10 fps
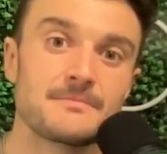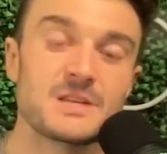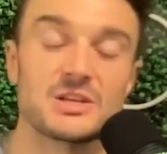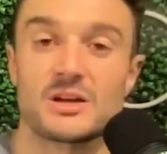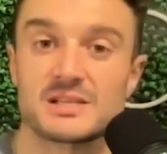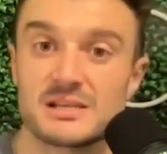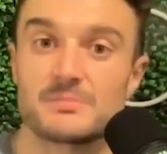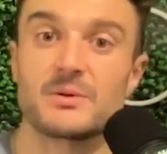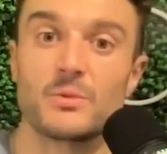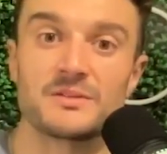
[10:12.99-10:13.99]
that not
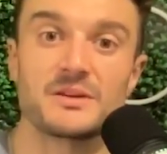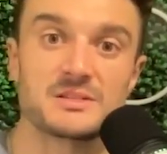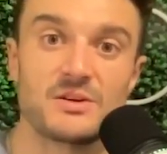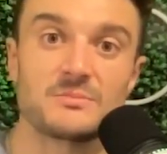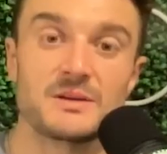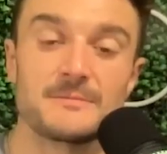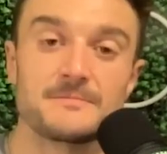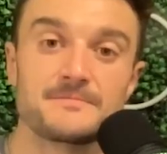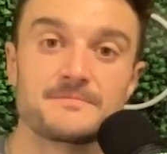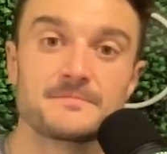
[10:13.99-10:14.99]
sleeping well does on me,
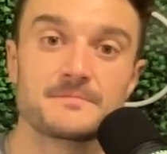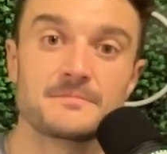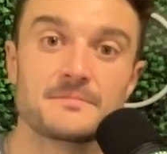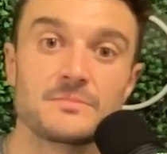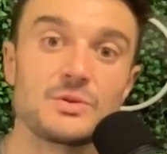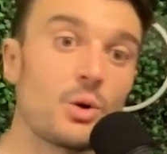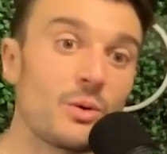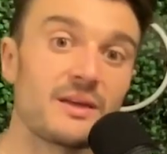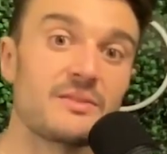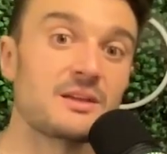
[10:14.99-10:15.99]

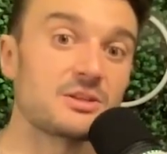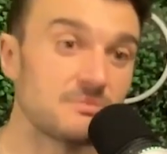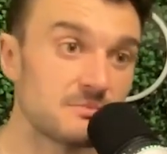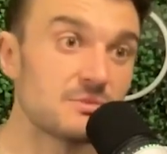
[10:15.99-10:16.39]
knowing that